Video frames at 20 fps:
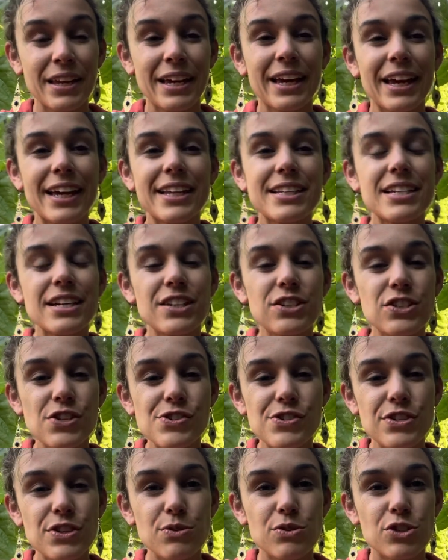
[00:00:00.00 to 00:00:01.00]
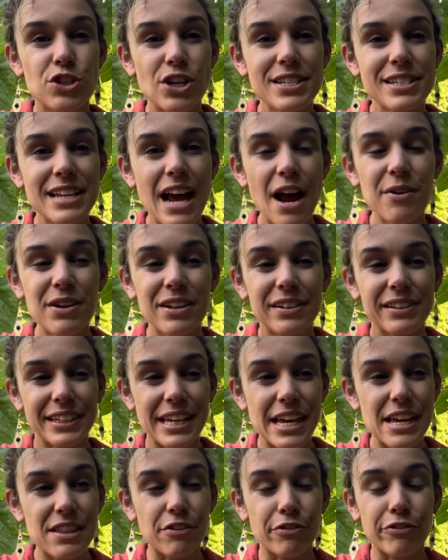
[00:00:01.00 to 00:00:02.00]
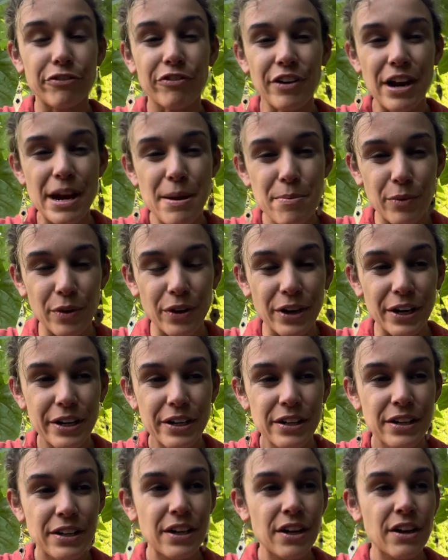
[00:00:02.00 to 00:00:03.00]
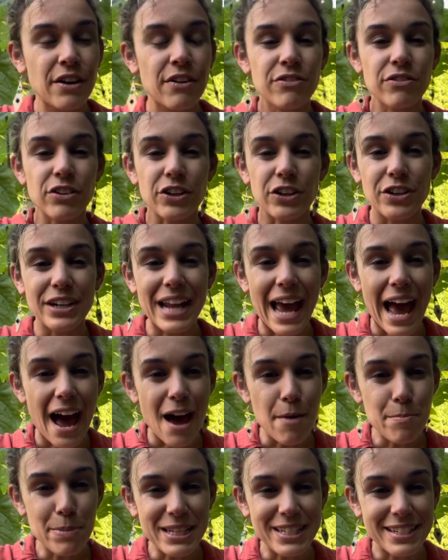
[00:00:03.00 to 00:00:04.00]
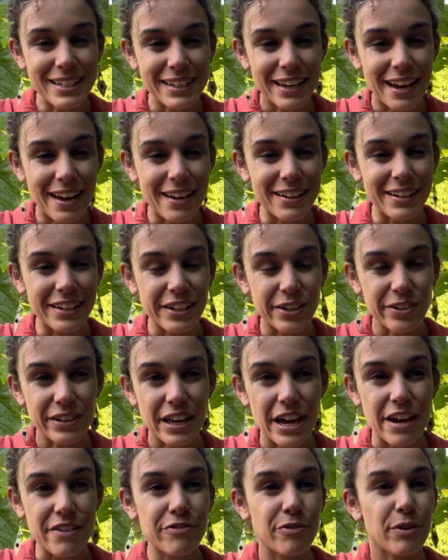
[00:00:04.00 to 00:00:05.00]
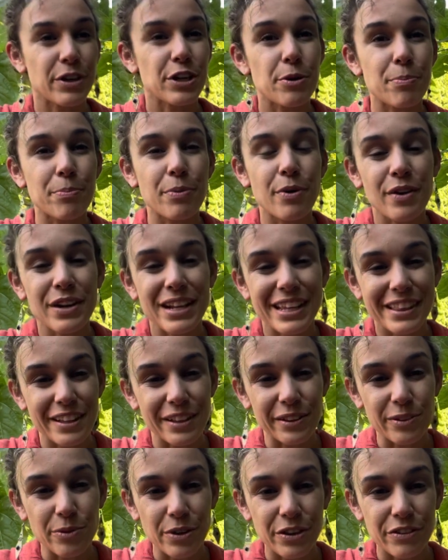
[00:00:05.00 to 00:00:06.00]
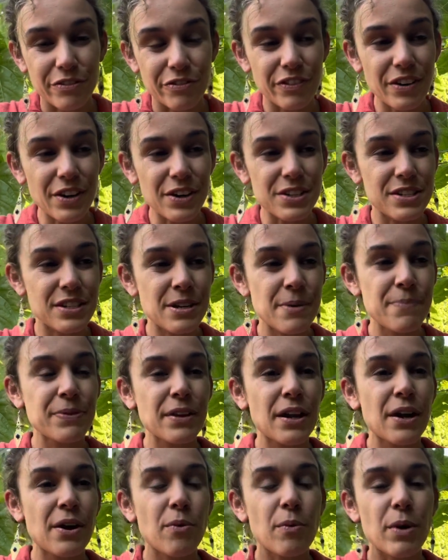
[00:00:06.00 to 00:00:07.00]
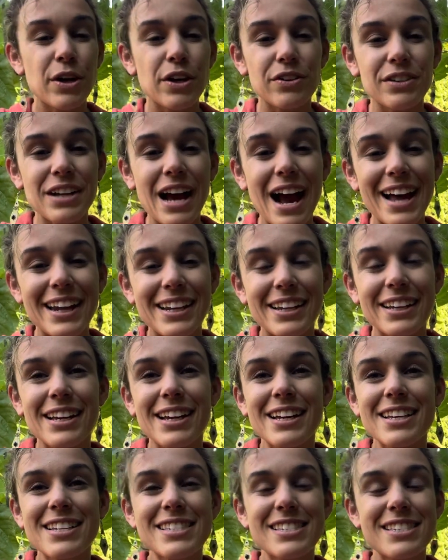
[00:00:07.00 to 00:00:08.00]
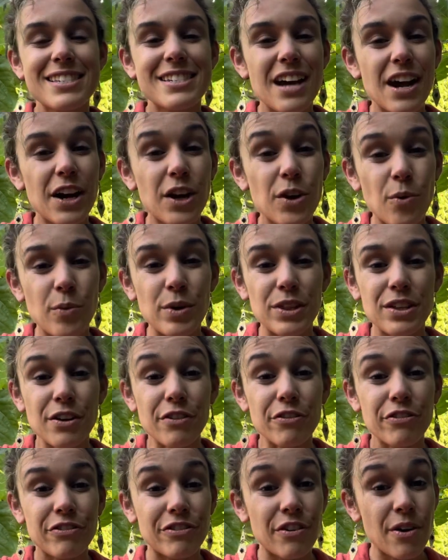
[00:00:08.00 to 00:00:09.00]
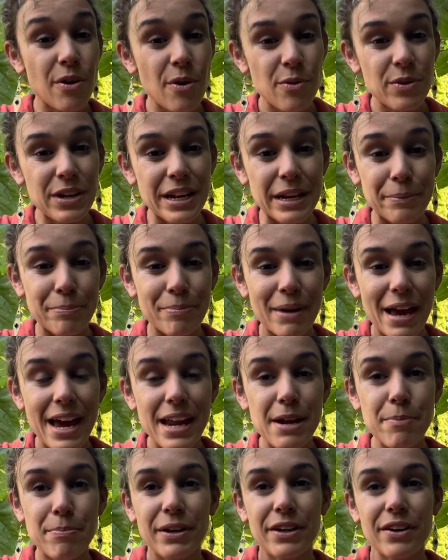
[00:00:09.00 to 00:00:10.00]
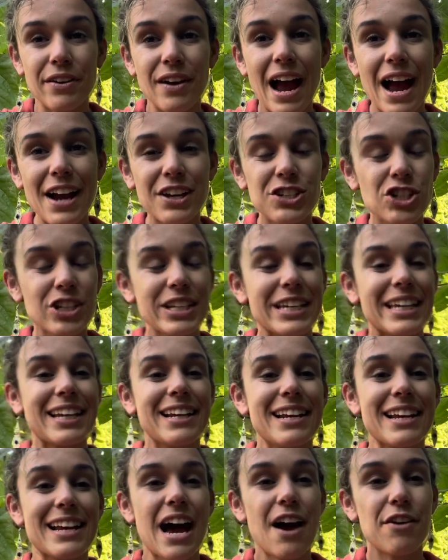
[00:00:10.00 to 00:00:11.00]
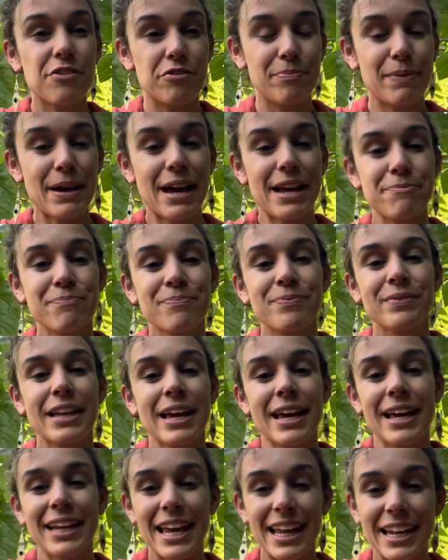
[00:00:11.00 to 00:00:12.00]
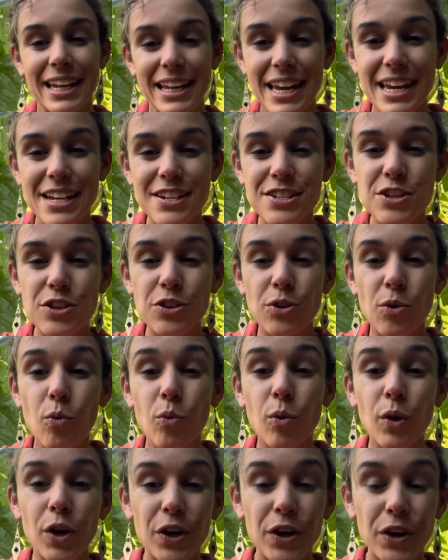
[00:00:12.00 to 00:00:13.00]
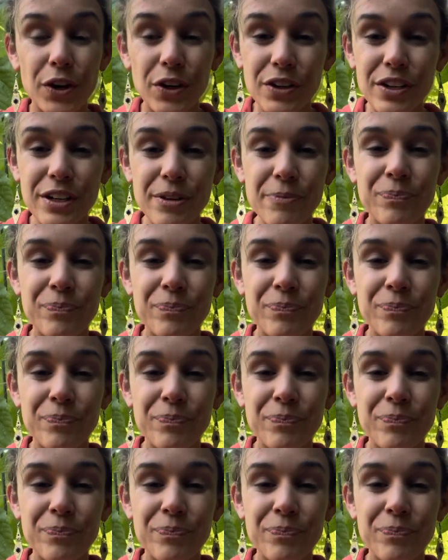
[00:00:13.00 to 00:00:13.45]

It teaches you just how to lay the framework for good habits again in your life, where you're putting the Lord first, where you're not stuck with your phone in bed, but you're actually getting out of bed, getting into the Word